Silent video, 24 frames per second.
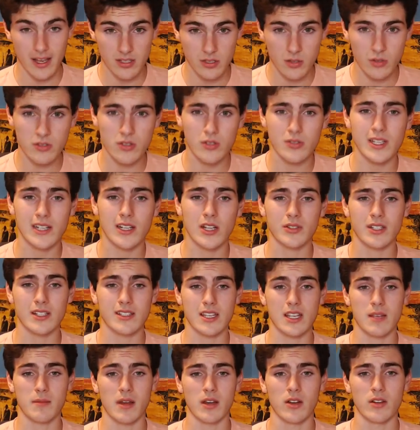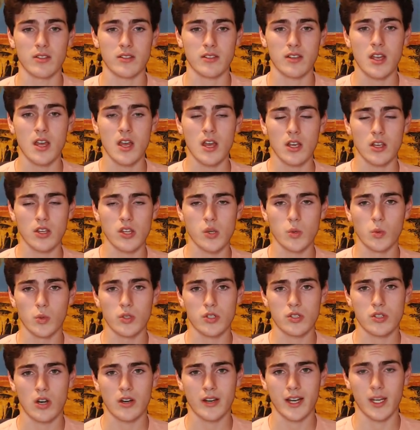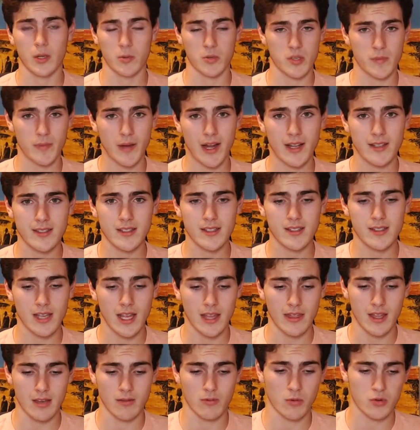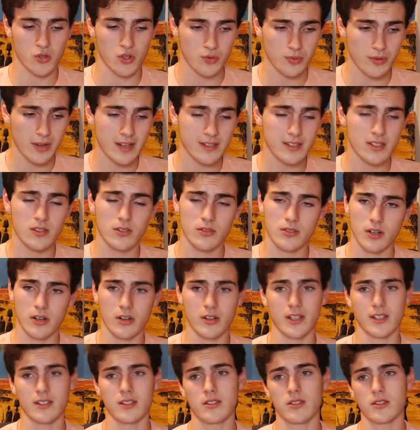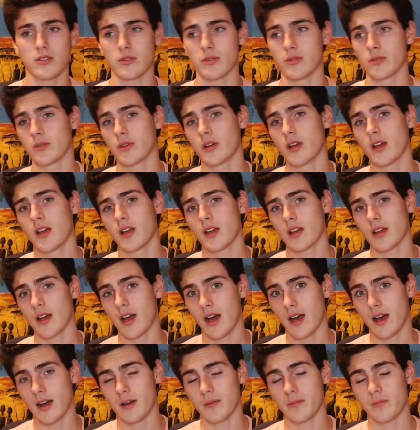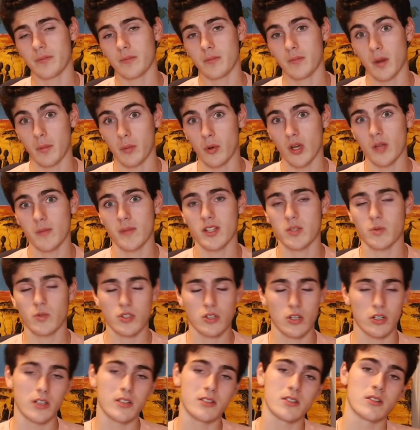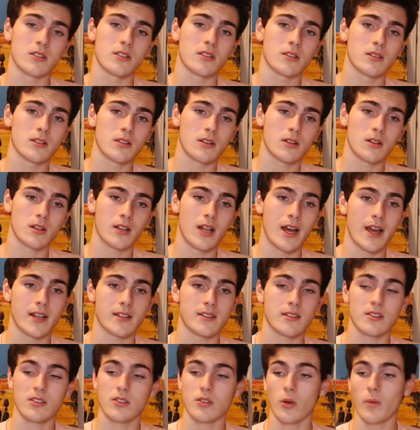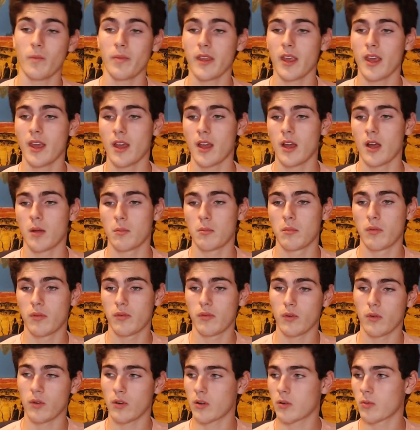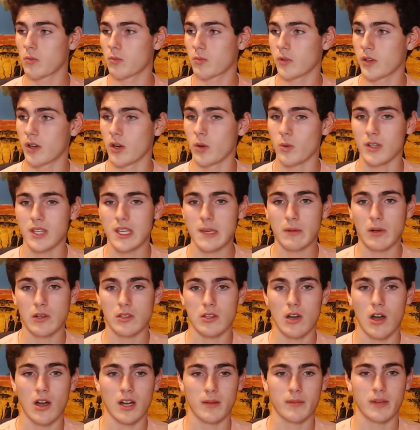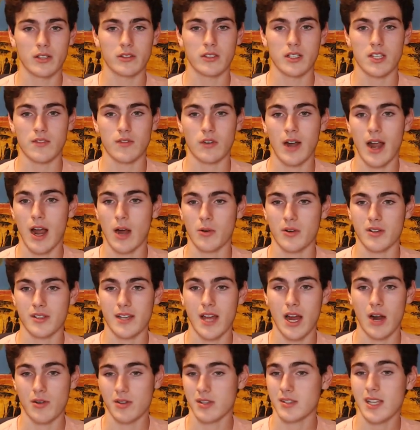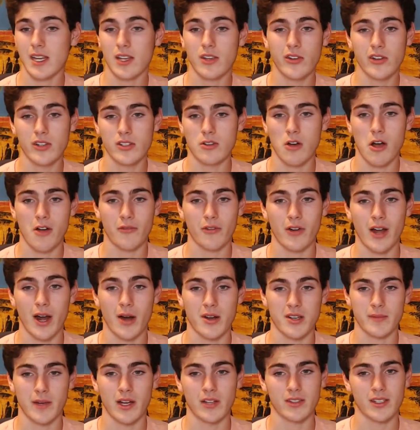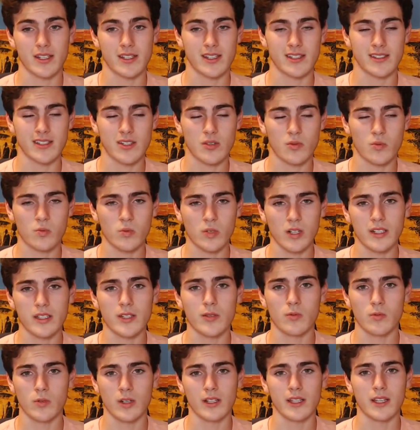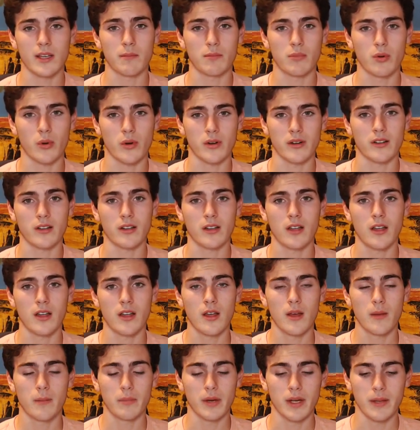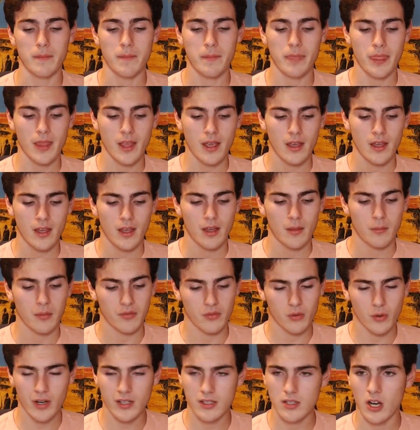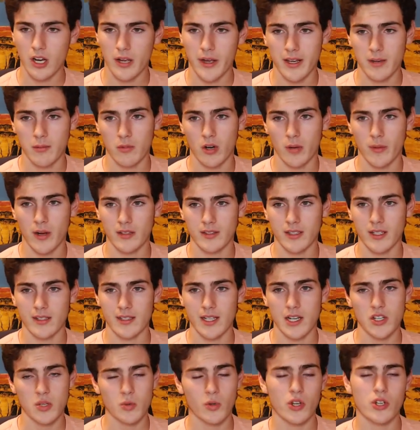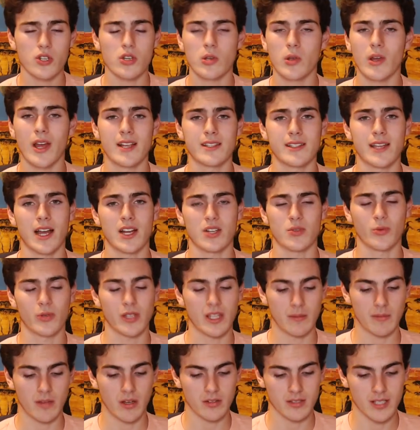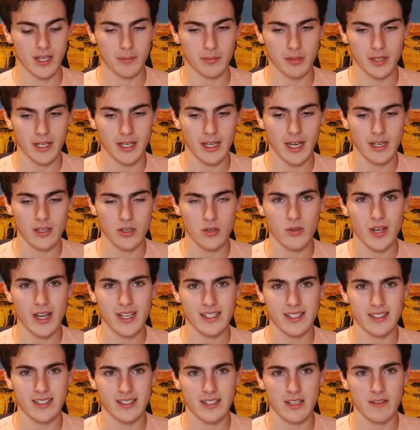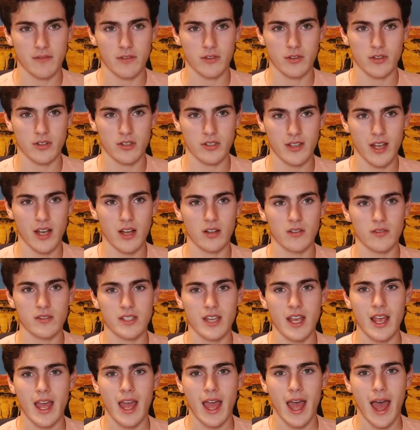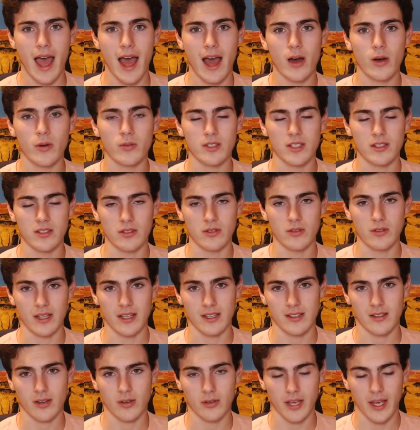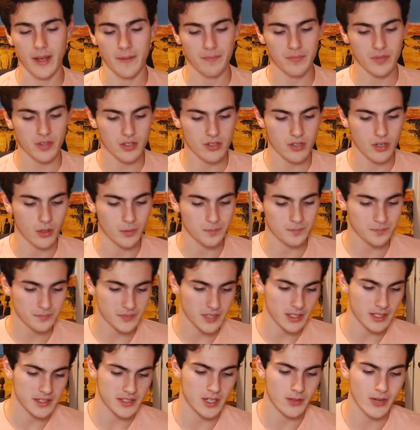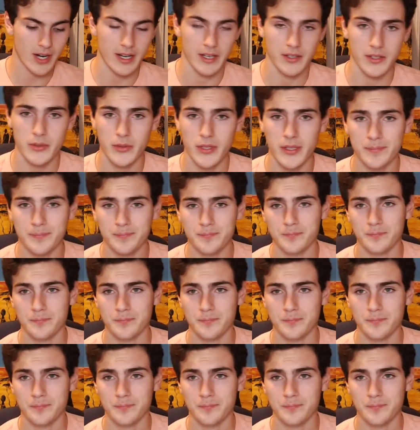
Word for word: you send out these emails, you will start getting responses, and then those responses will turn into appointments, which turn into clients. So before, you know, we keep on talking about this for hours and hours, because I could talk for hours about this, because it's really, really important. But before I talk any more about this, I just want to show you guys the actual email template, and you guys can see for yourselves how to do this, okay? So let's get right into it.